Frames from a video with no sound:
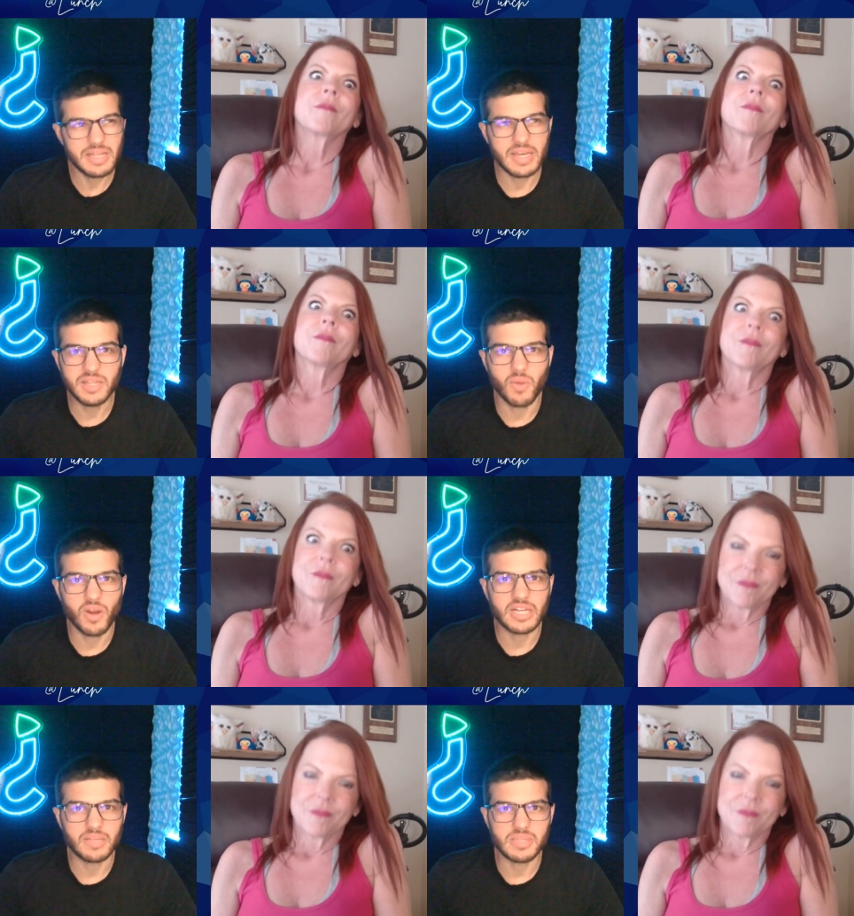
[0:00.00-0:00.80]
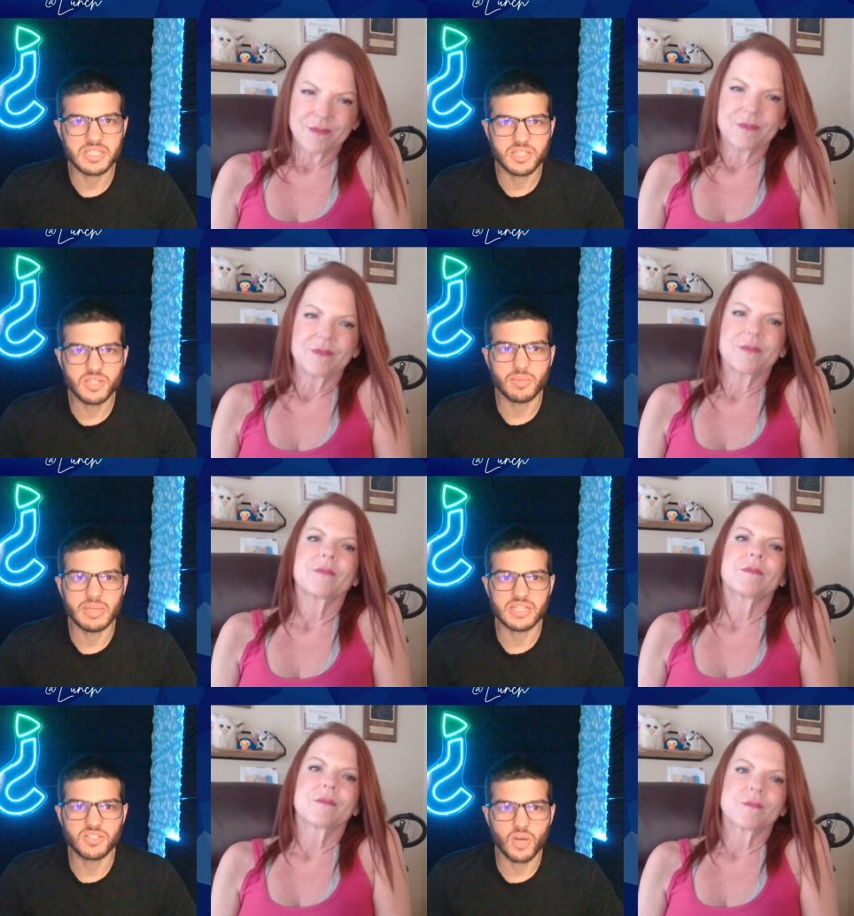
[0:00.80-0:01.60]
Speaker 1: and and the marketing piece too. I
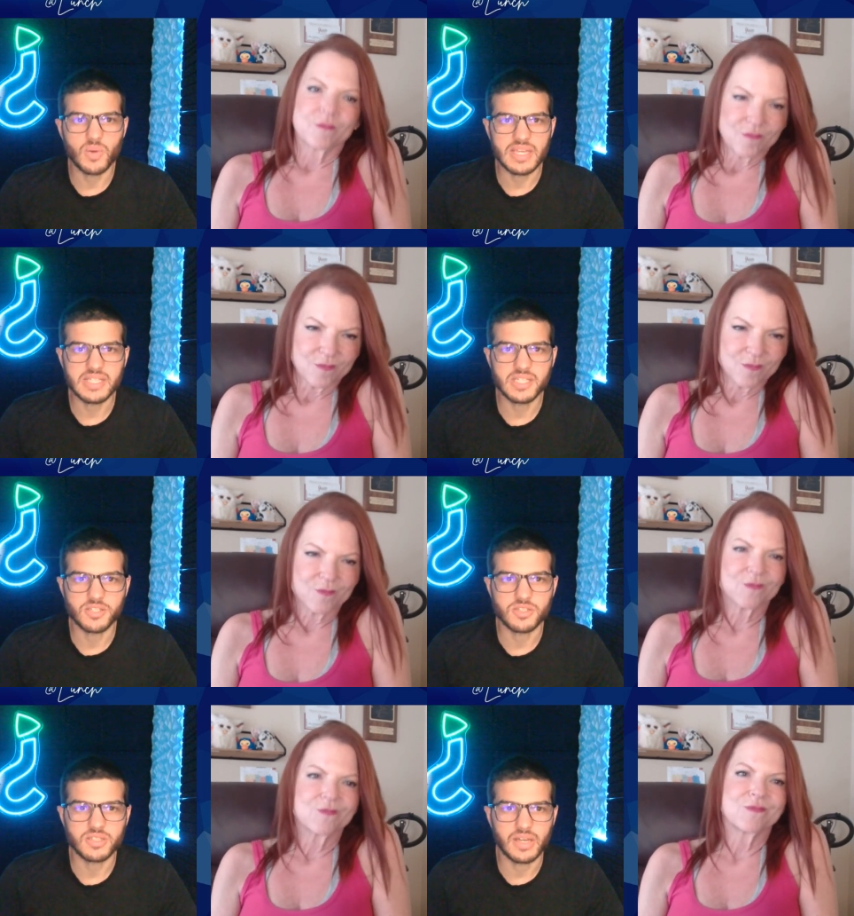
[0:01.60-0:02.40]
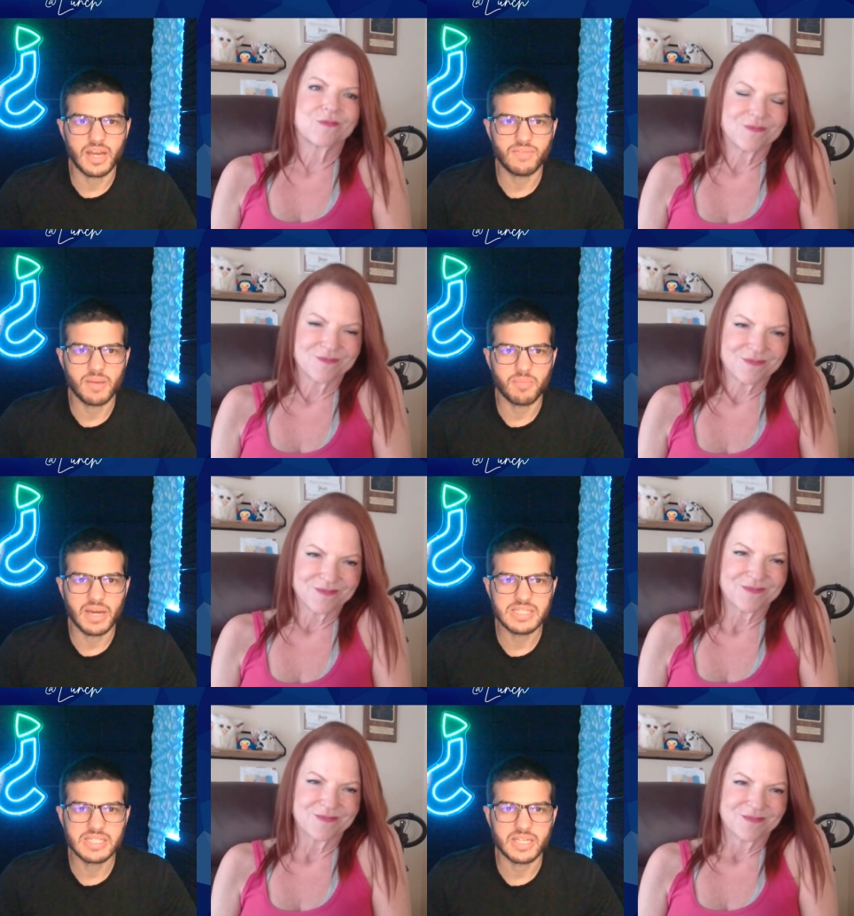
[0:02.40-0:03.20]
mean, it's so easy to just have that
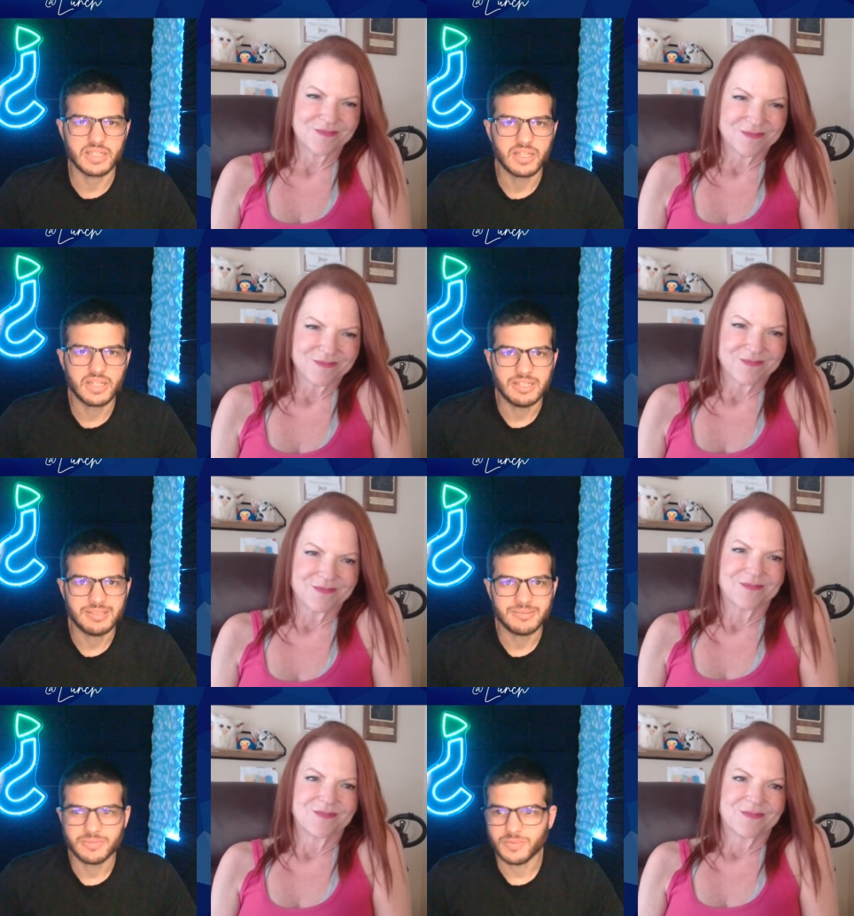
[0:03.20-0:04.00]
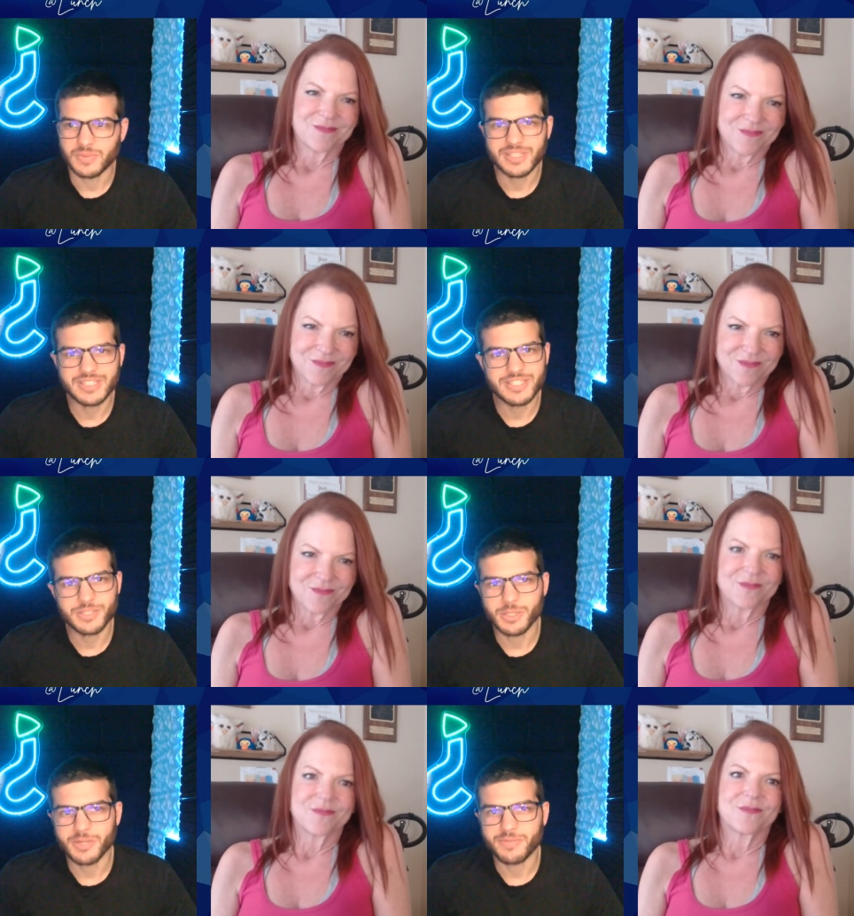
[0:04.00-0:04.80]
mindset really
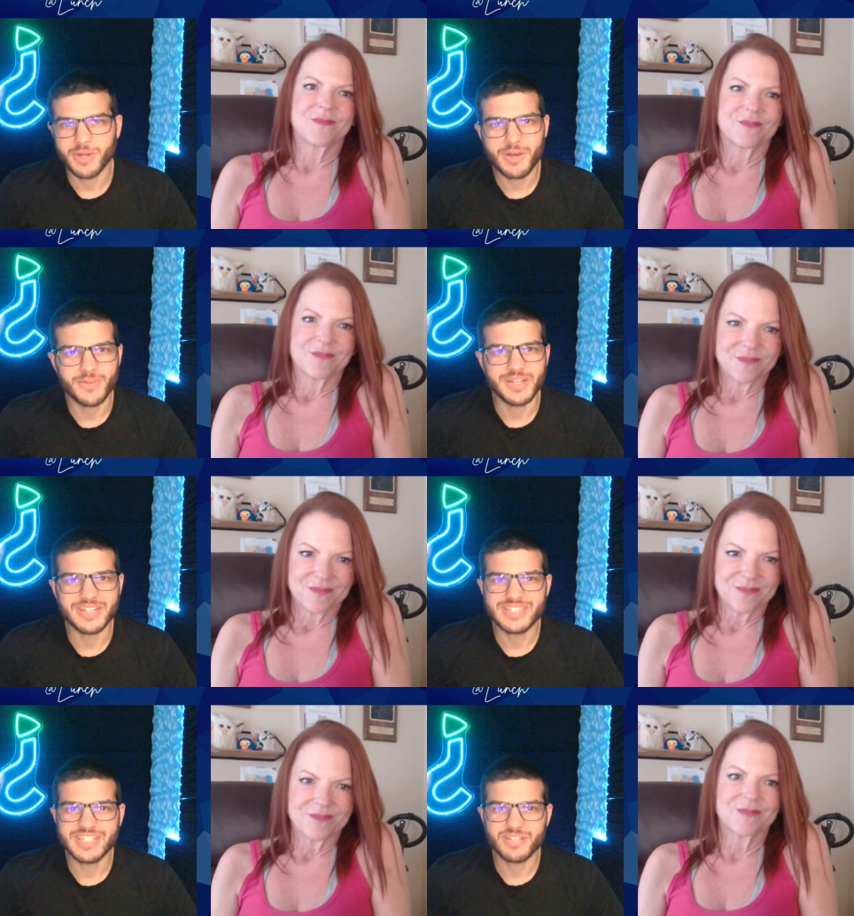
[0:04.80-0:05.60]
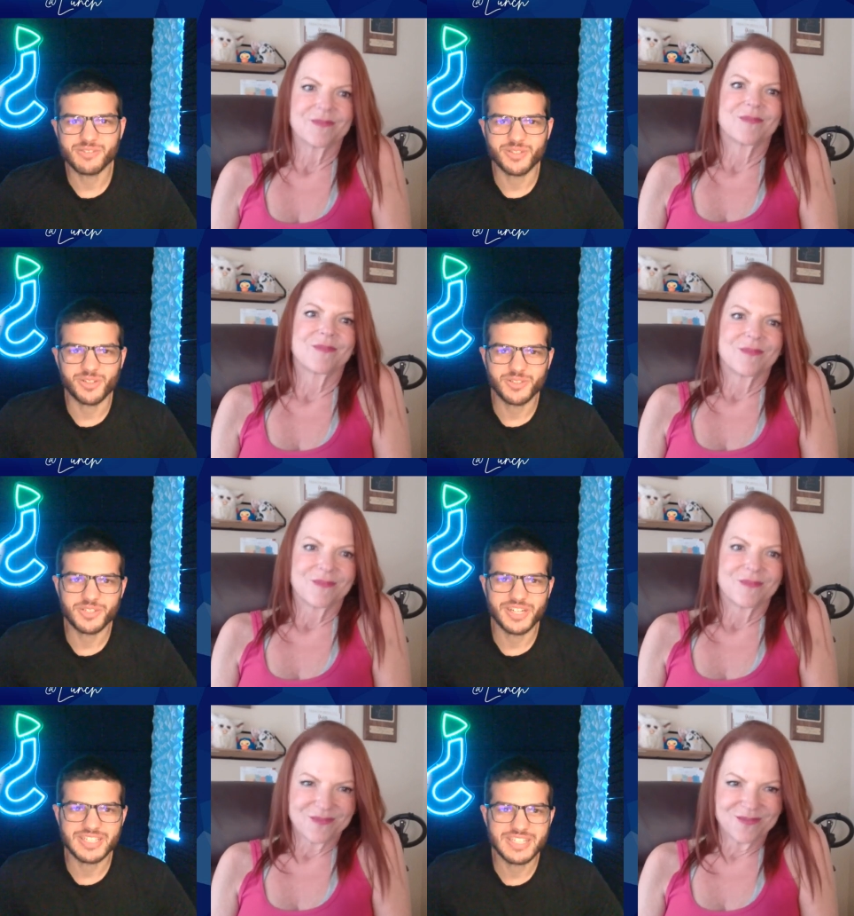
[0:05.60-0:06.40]
just drift off. You're not seeing the
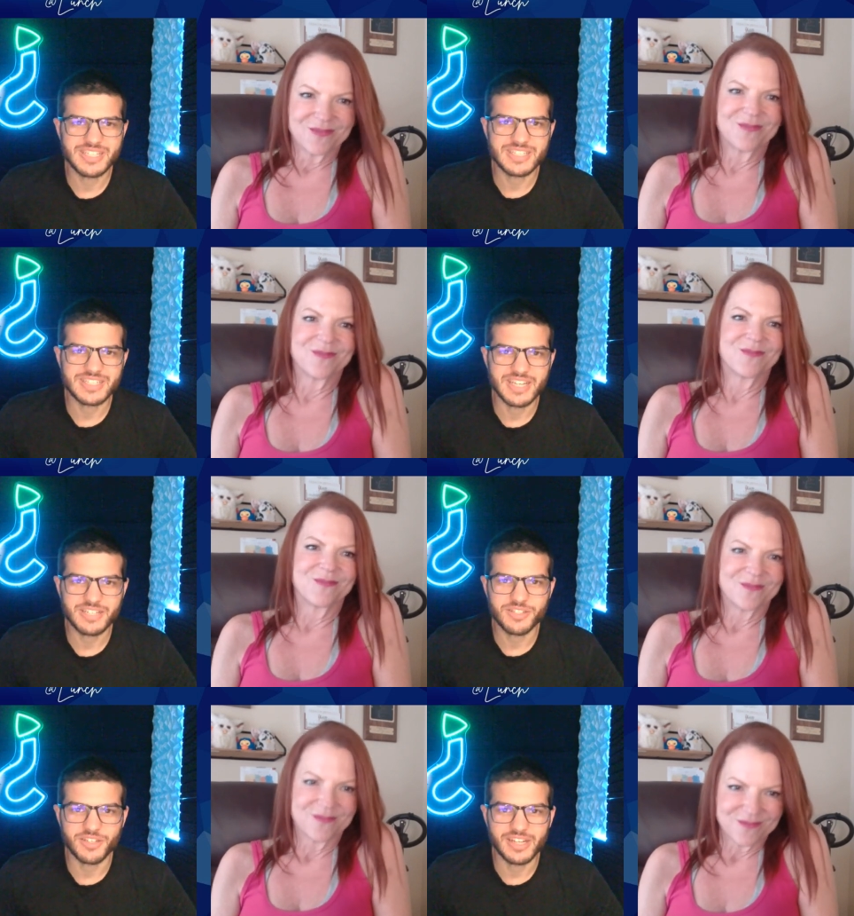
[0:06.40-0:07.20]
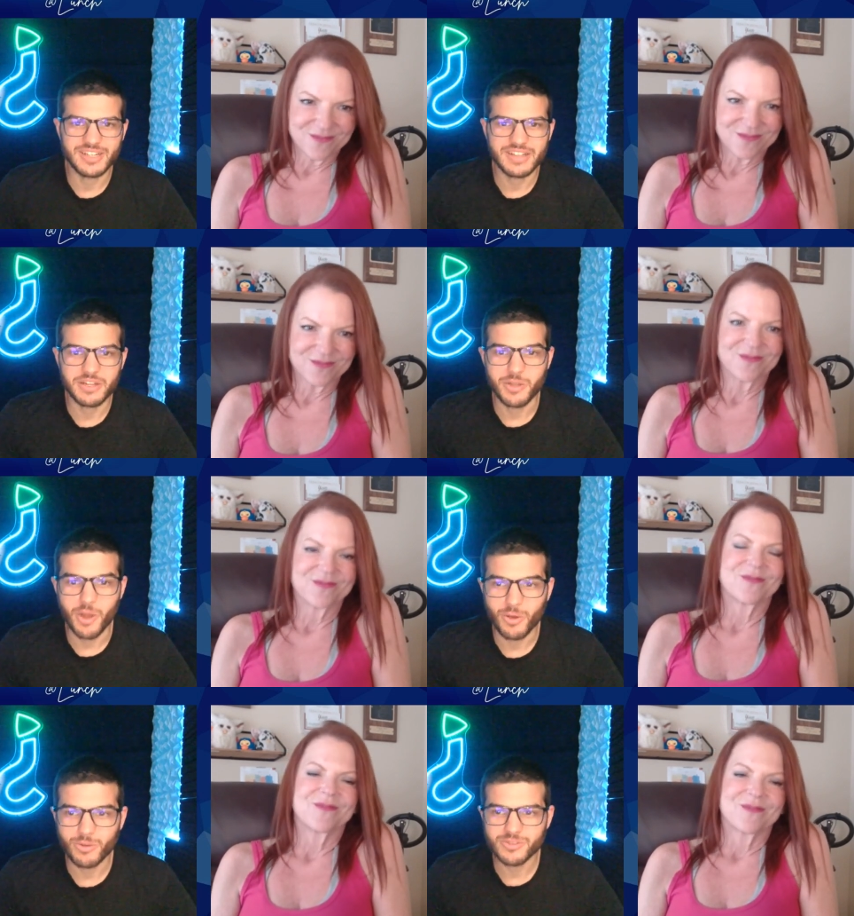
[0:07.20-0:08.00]
results. You're not seeing success. You're getting a lot of
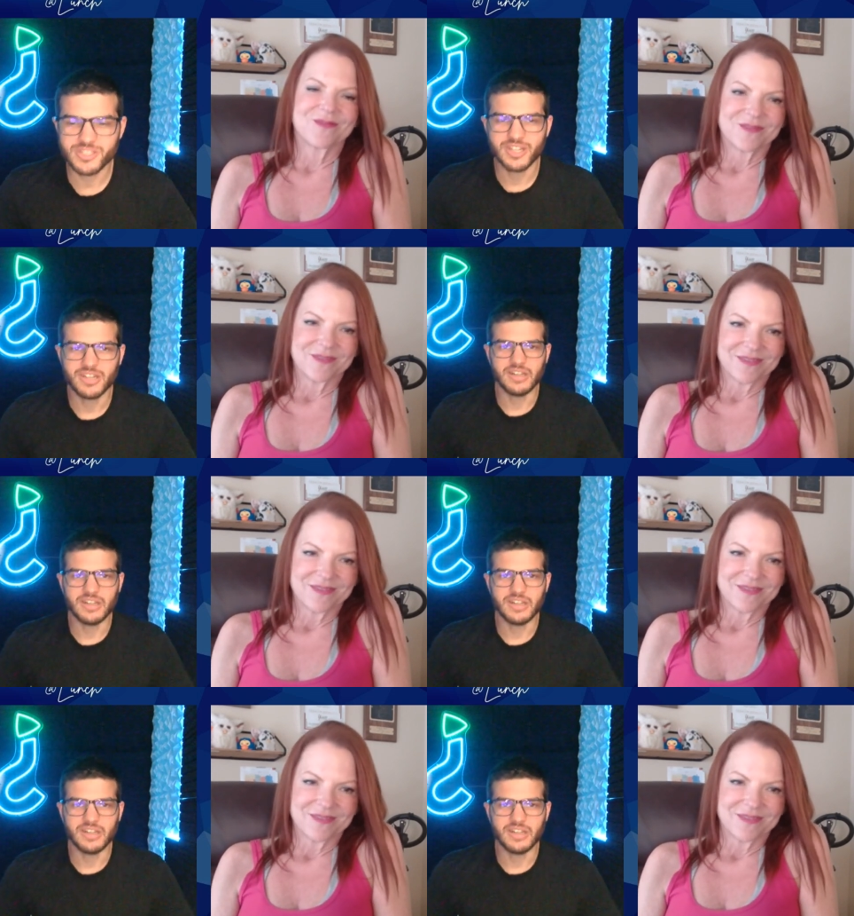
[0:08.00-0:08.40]
no's.